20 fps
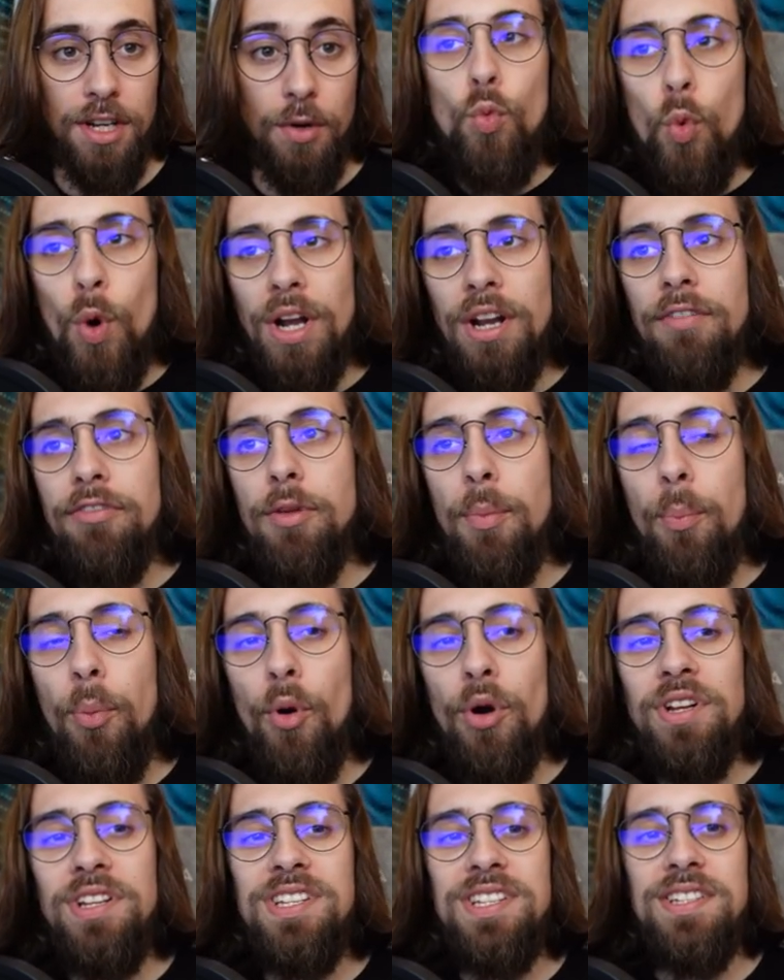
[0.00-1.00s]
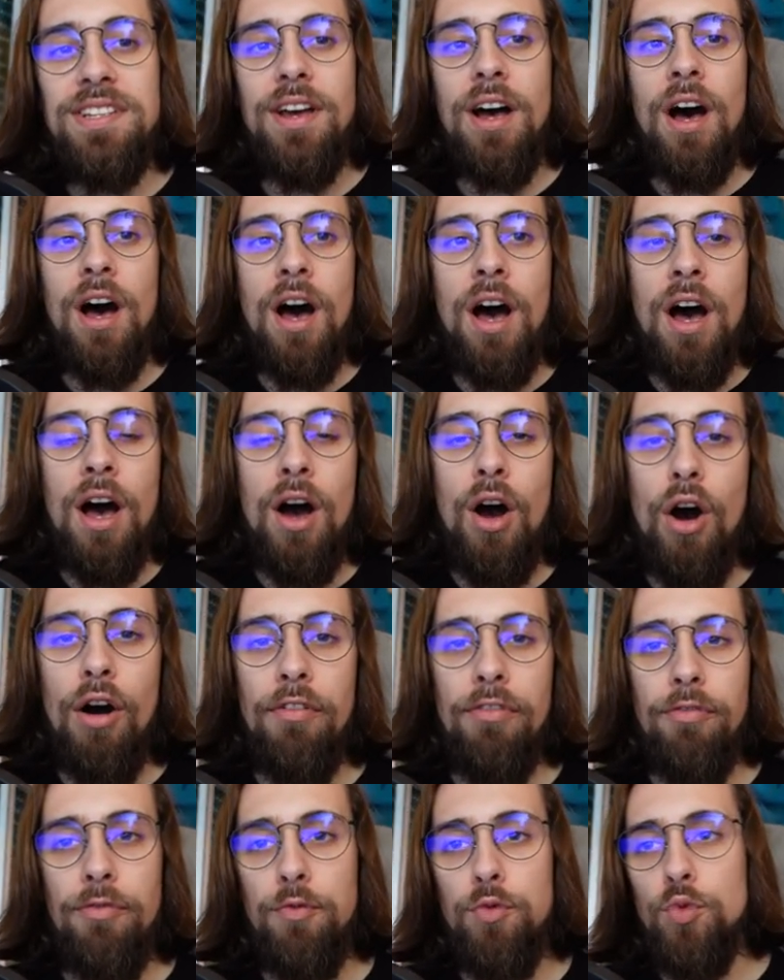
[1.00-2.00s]
One of the points uh,
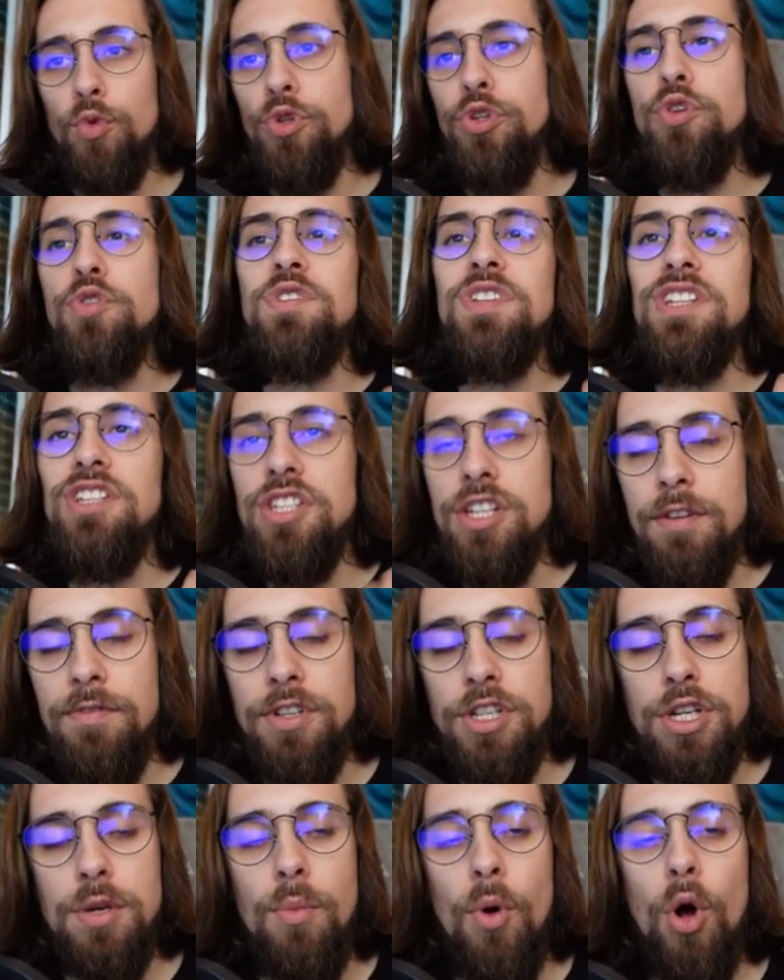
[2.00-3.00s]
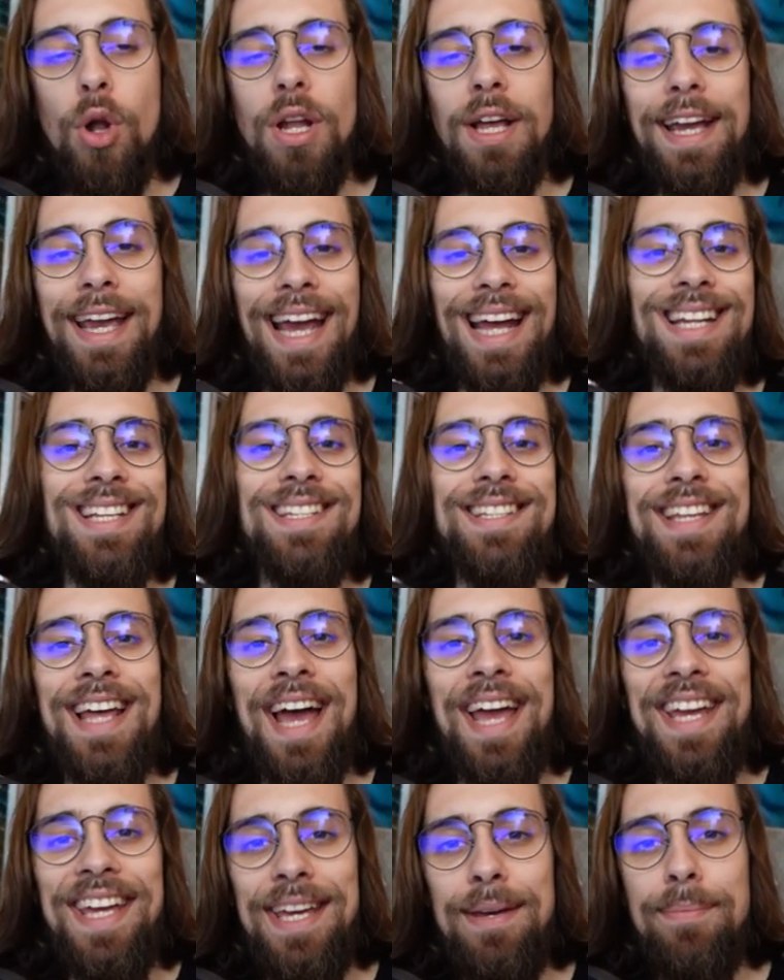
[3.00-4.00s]
of using GVG Mall against
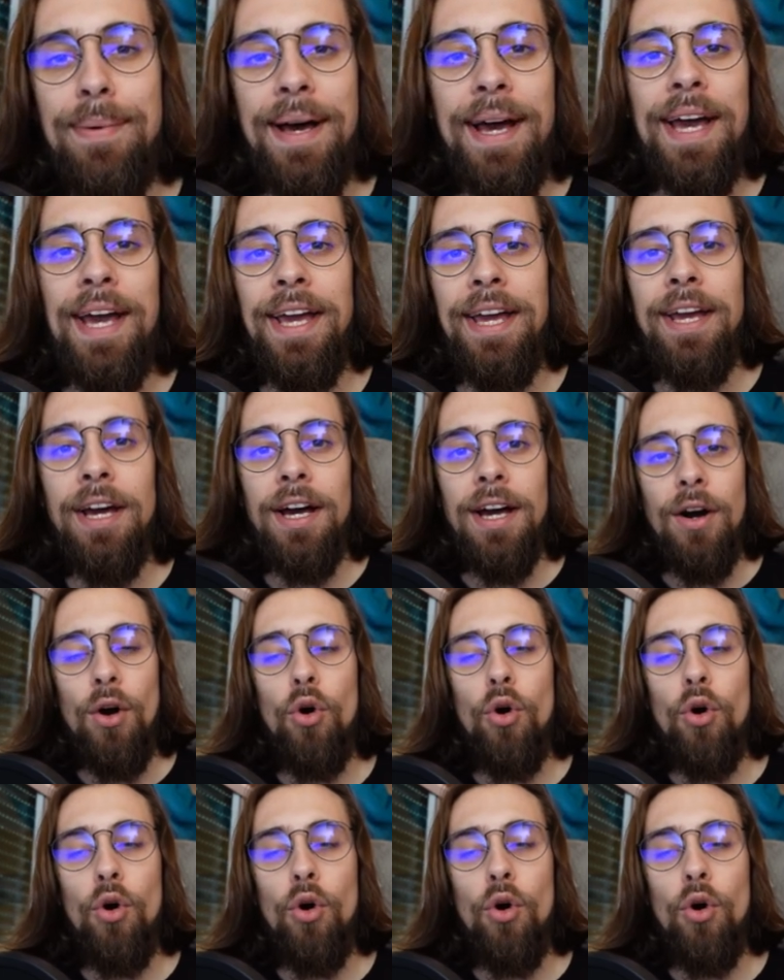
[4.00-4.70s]
eBay